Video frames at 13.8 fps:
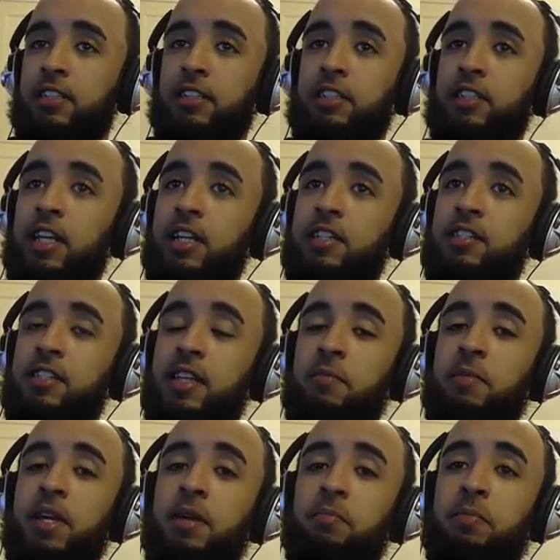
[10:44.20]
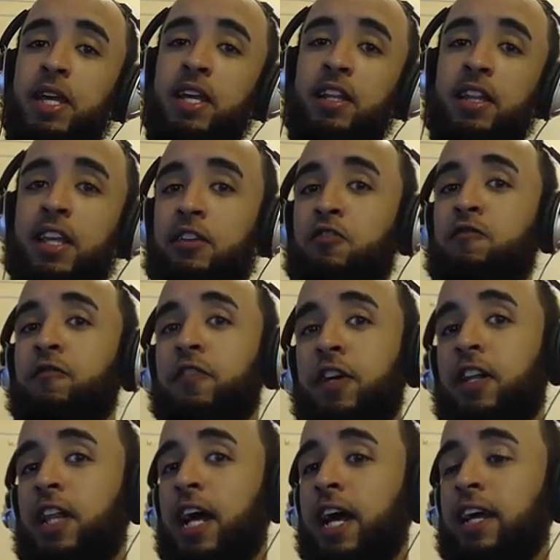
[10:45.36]
shit, send me a beat that you
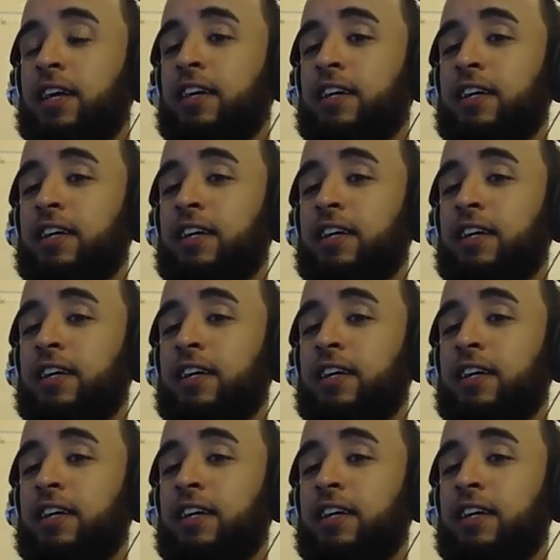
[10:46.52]
feel like